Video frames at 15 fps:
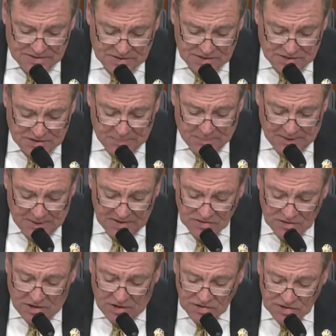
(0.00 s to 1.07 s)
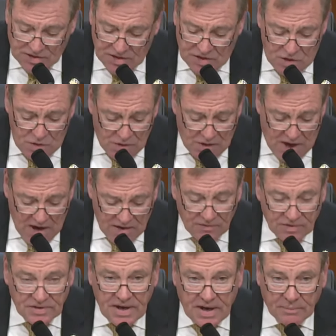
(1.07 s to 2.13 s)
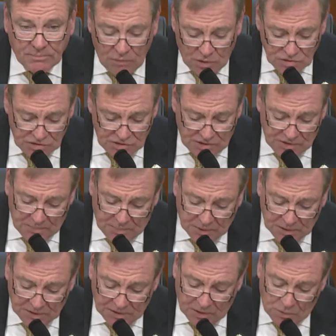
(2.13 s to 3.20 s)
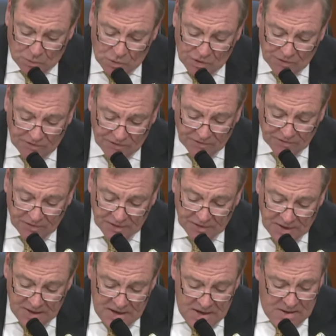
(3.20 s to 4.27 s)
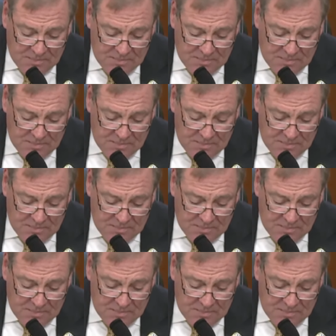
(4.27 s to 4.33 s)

The CCP is launching a new kind of attack, mostly on the political warfare front,